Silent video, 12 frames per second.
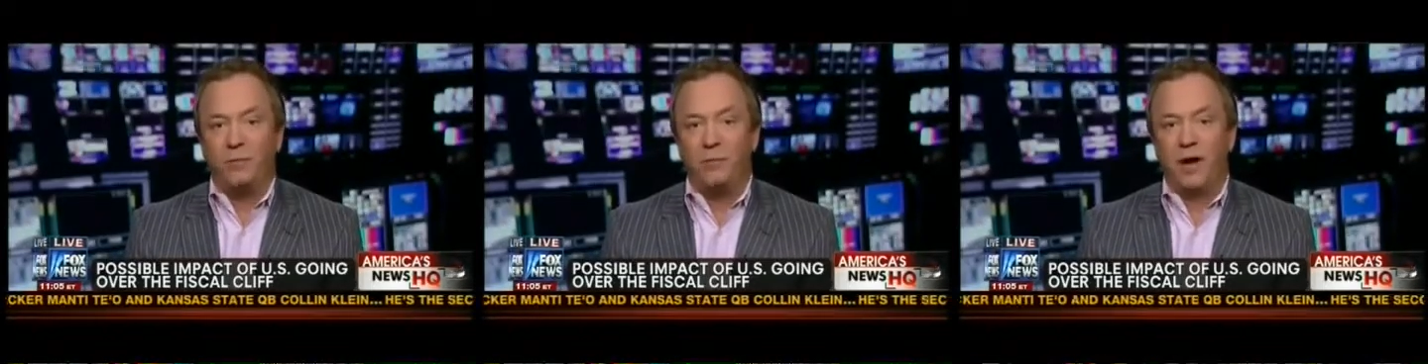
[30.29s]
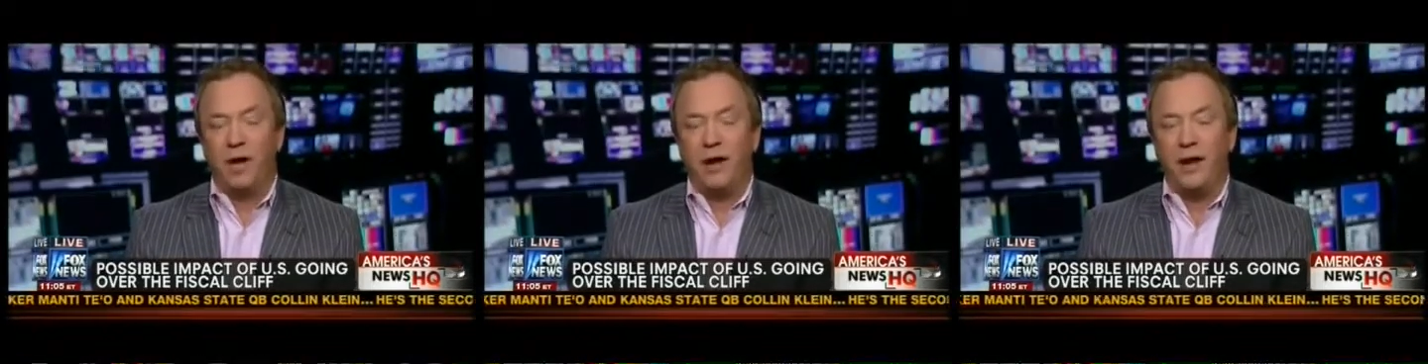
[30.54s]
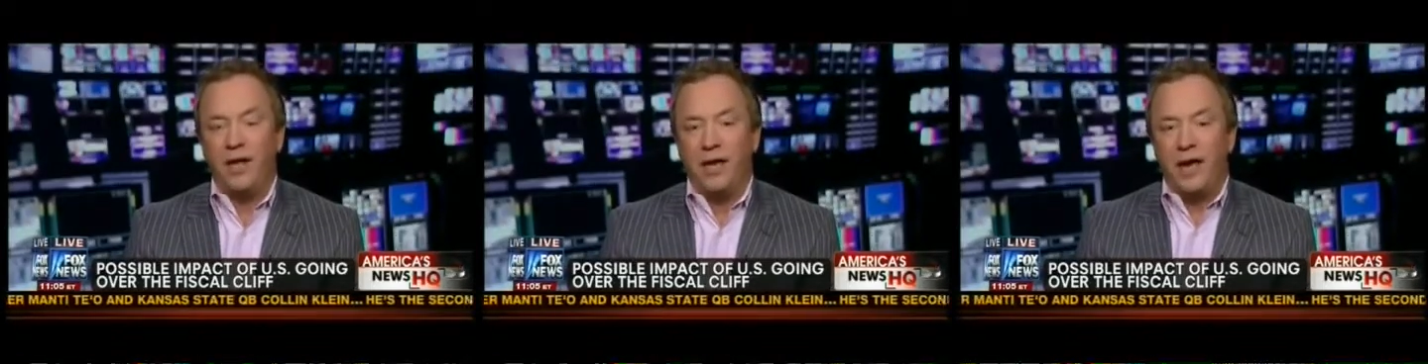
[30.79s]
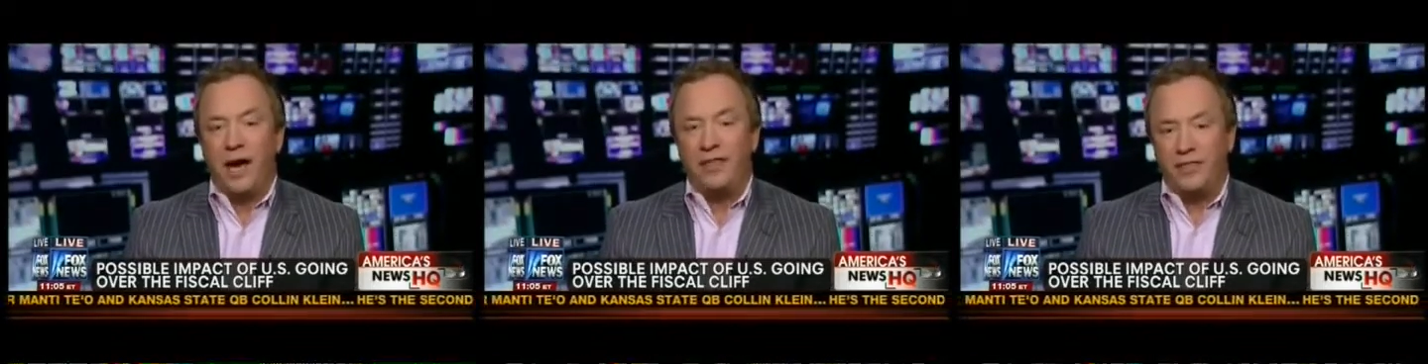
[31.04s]
But
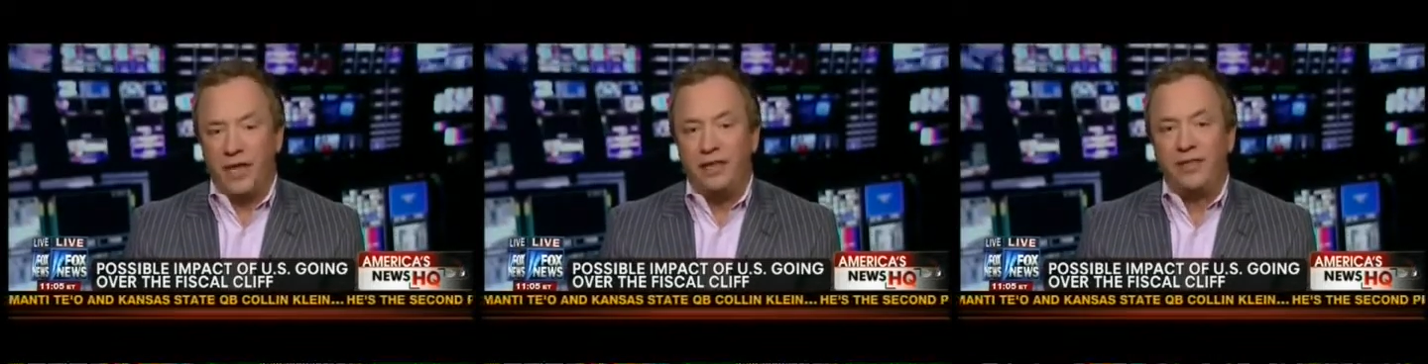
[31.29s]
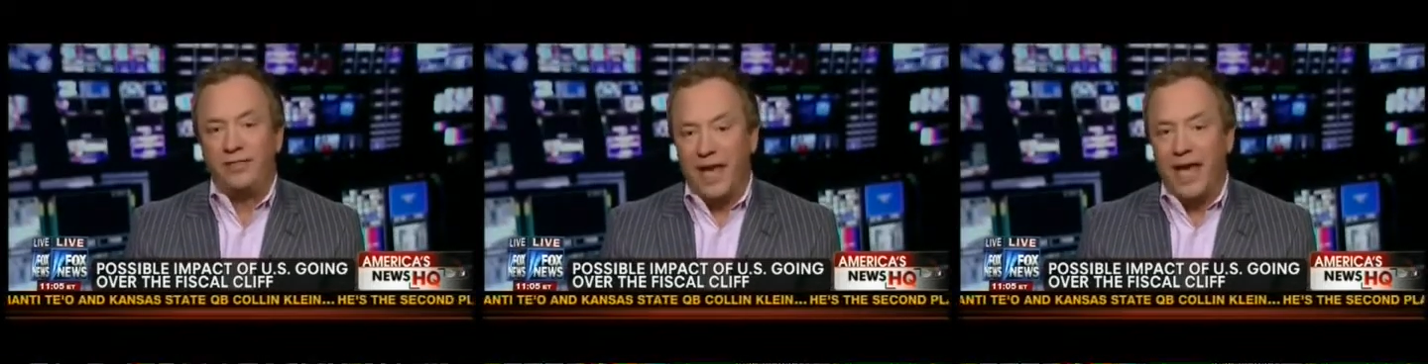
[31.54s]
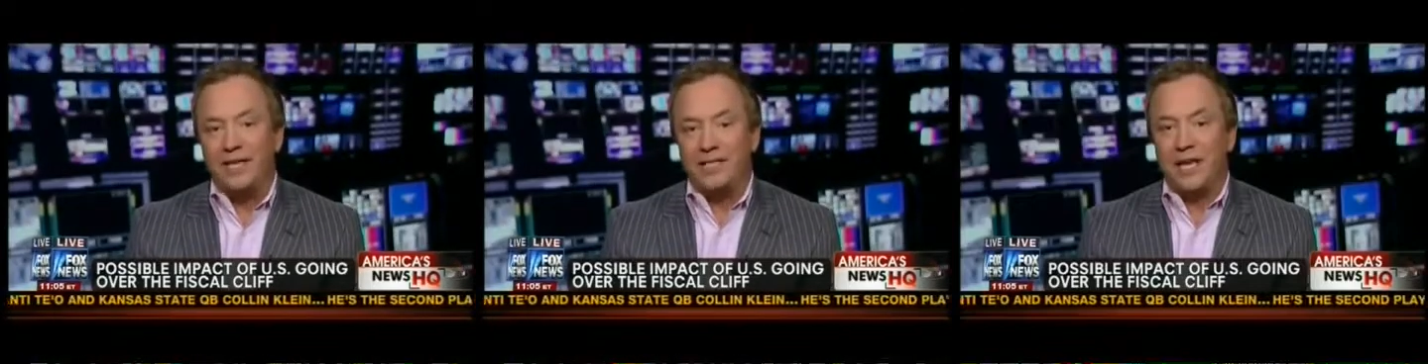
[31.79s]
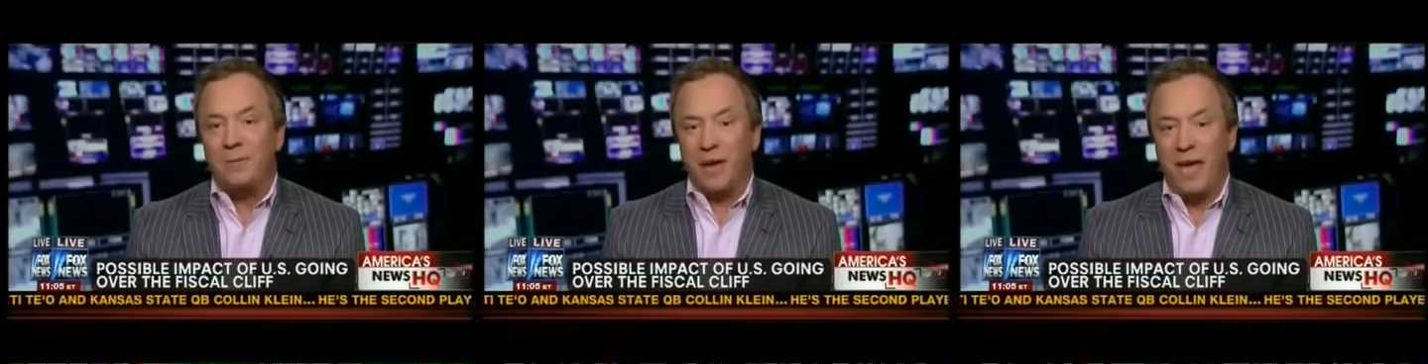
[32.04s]
I think that is
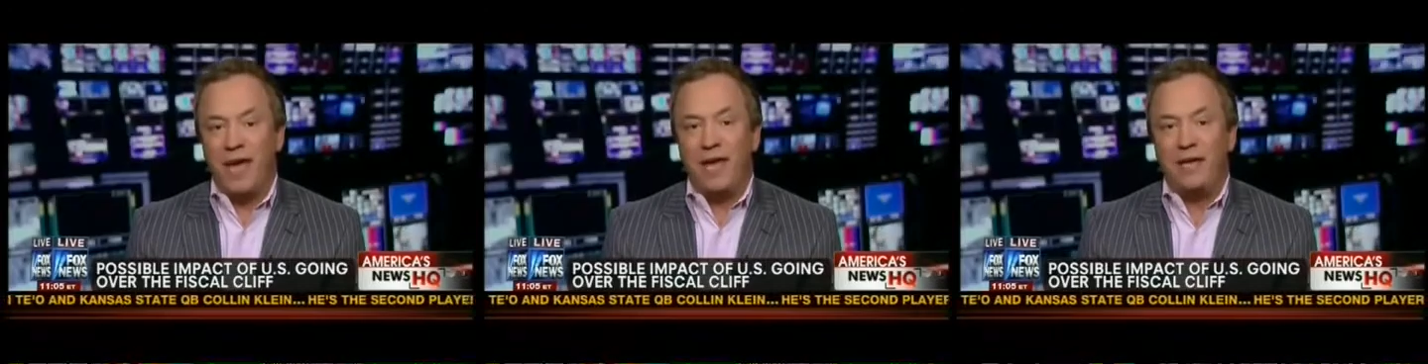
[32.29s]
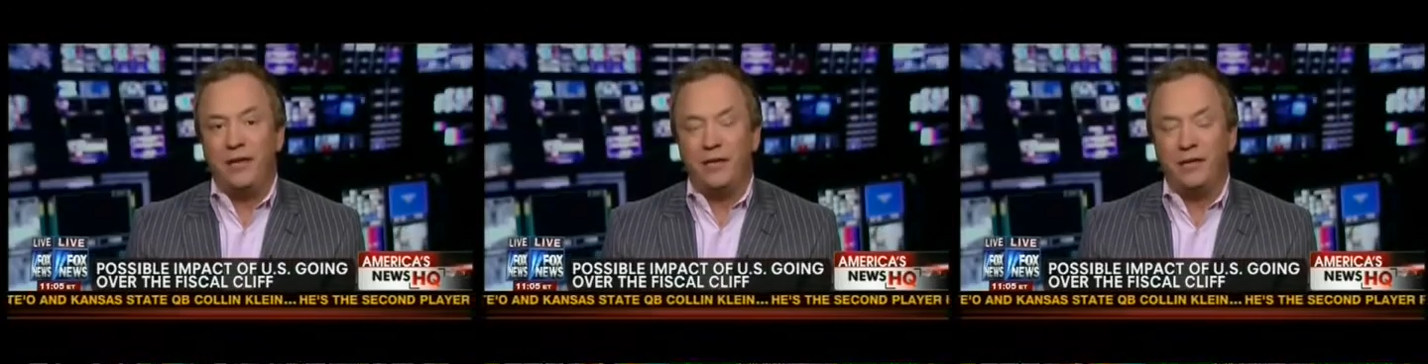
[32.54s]
a pain.